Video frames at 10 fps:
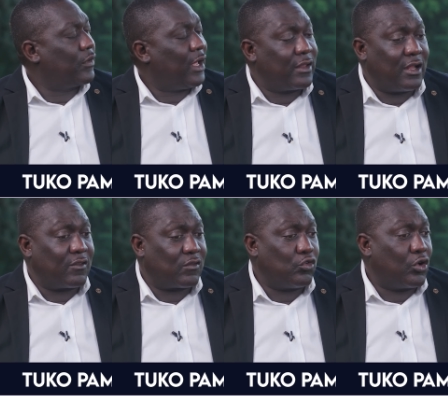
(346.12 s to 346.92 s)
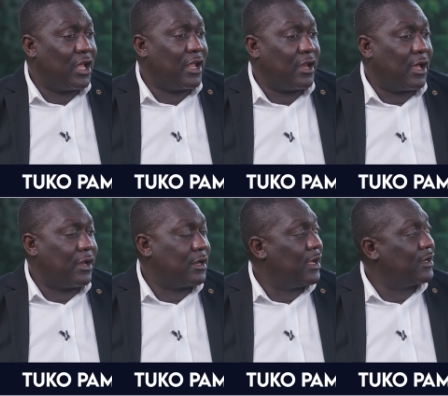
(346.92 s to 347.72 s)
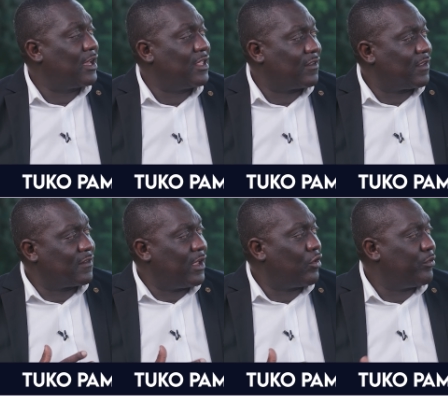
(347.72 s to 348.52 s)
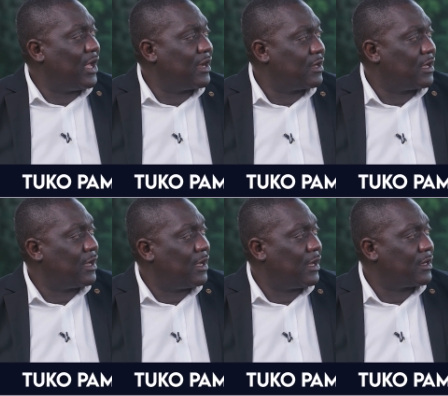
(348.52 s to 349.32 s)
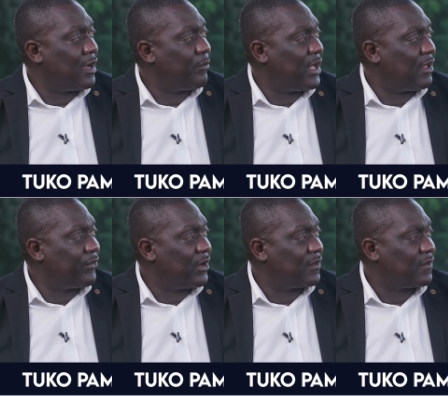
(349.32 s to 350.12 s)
And then it's Uganda and Kenya. It's just Nairobi and Kampala for us.